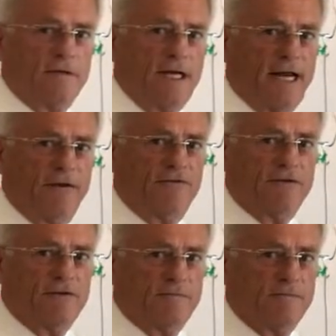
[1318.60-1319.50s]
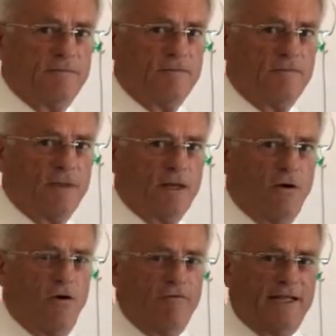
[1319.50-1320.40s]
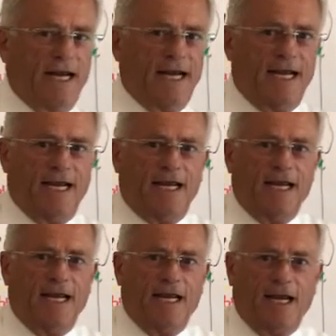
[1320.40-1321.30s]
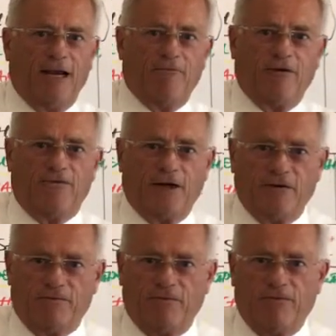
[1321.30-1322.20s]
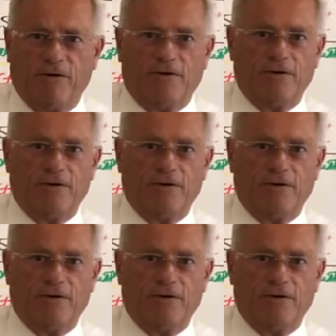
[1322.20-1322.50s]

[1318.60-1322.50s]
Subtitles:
kind of system. Over there, it was figures before